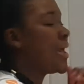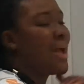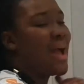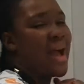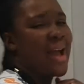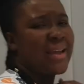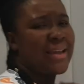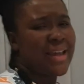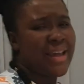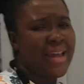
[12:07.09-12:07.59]

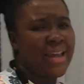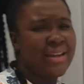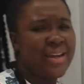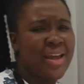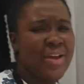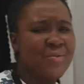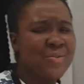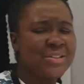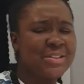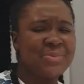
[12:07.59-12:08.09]
Again, it
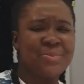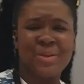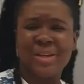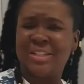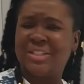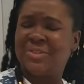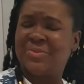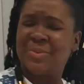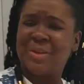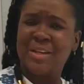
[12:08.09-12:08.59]
was a
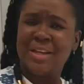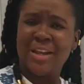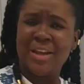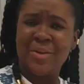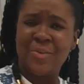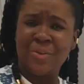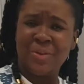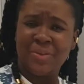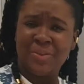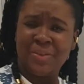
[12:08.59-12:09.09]
pleasure being here
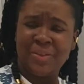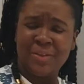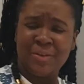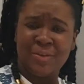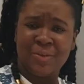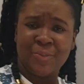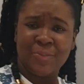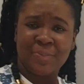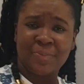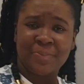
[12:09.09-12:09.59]
with you.